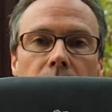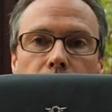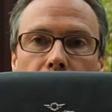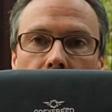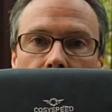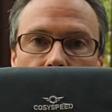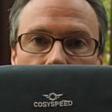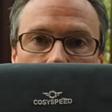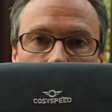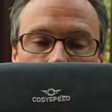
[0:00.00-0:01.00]
is
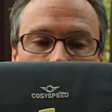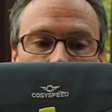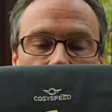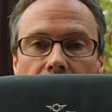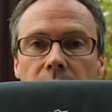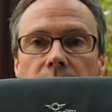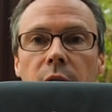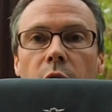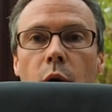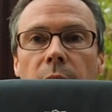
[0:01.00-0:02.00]
because this
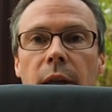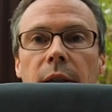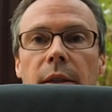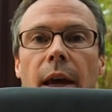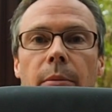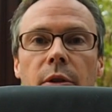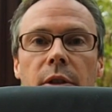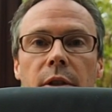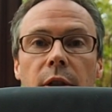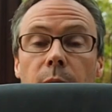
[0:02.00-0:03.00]
is the quickest camera
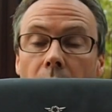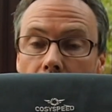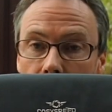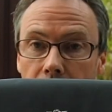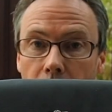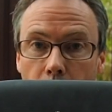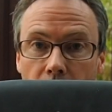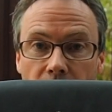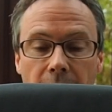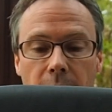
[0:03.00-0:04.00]
system that I know
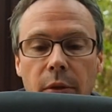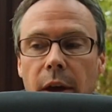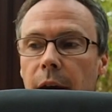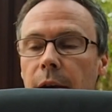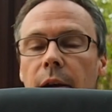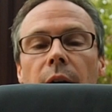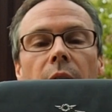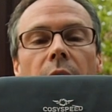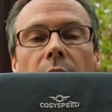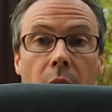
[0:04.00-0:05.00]
of out there.
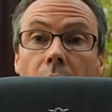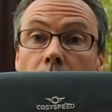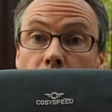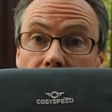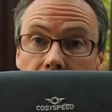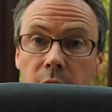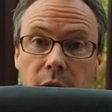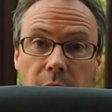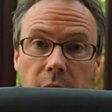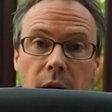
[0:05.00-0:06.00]
And
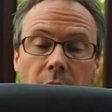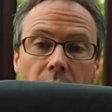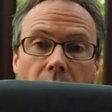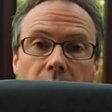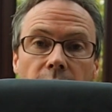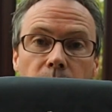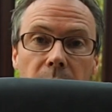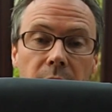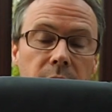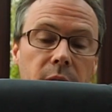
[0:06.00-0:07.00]
without it, I'd have
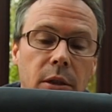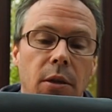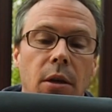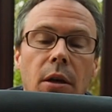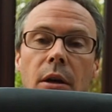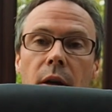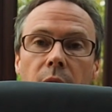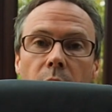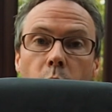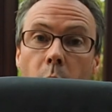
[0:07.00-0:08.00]
missed
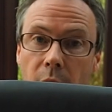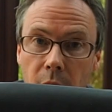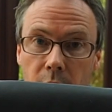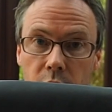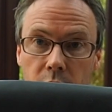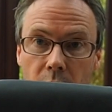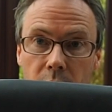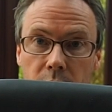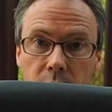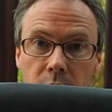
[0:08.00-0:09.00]
one of those
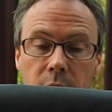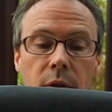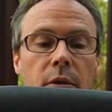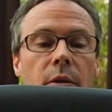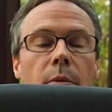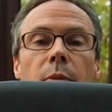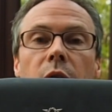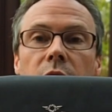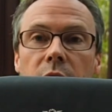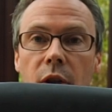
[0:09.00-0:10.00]
shots
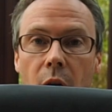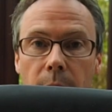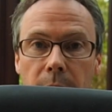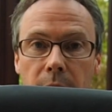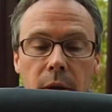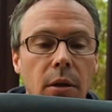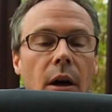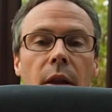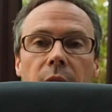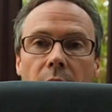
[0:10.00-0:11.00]
because of timing,
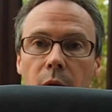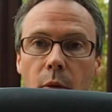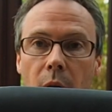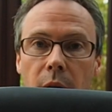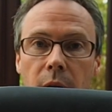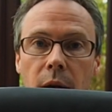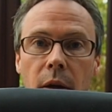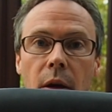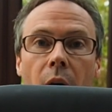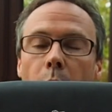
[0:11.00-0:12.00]
and the other one,
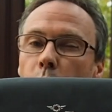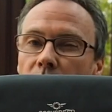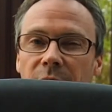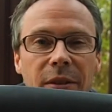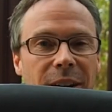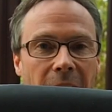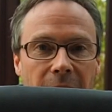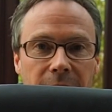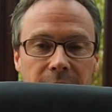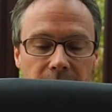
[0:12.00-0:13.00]
I wouldn't have even
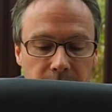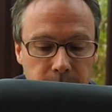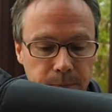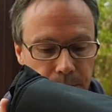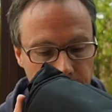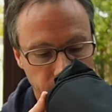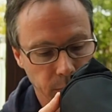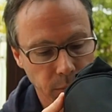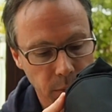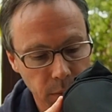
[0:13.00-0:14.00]
had it there.
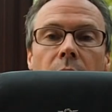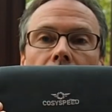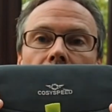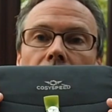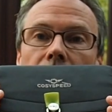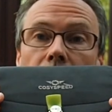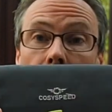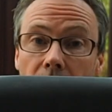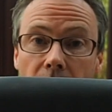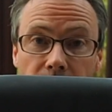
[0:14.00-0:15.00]
So
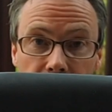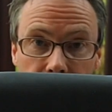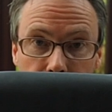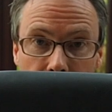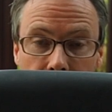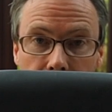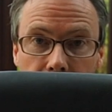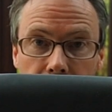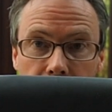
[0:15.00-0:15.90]
I love this bag,